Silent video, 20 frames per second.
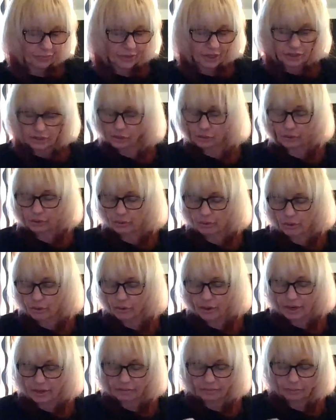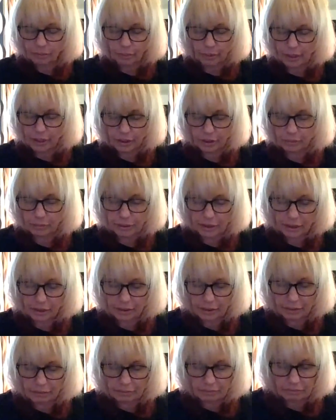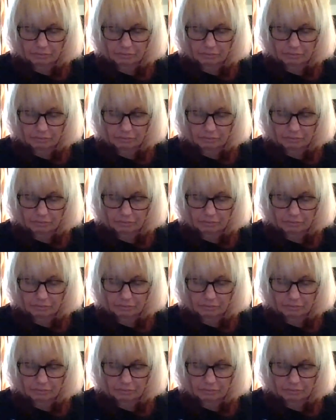so you don't have a brand new beginning.